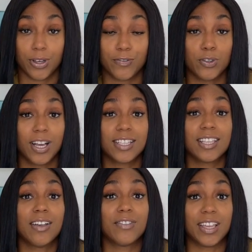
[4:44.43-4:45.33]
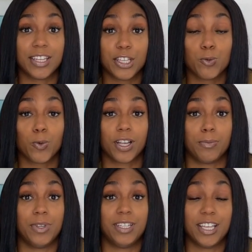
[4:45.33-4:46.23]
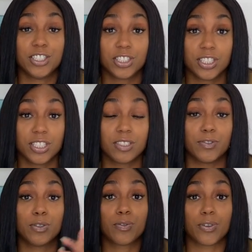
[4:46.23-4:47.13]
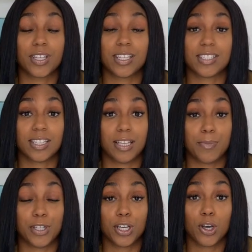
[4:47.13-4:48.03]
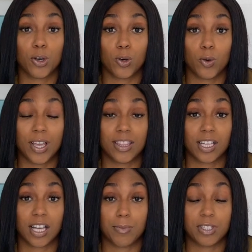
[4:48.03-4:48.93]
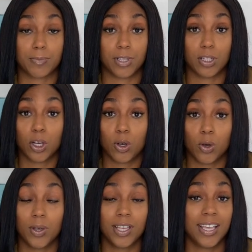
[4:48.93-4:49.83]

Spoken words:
If you guys have any recommendations, feel free to let me know in the comments below.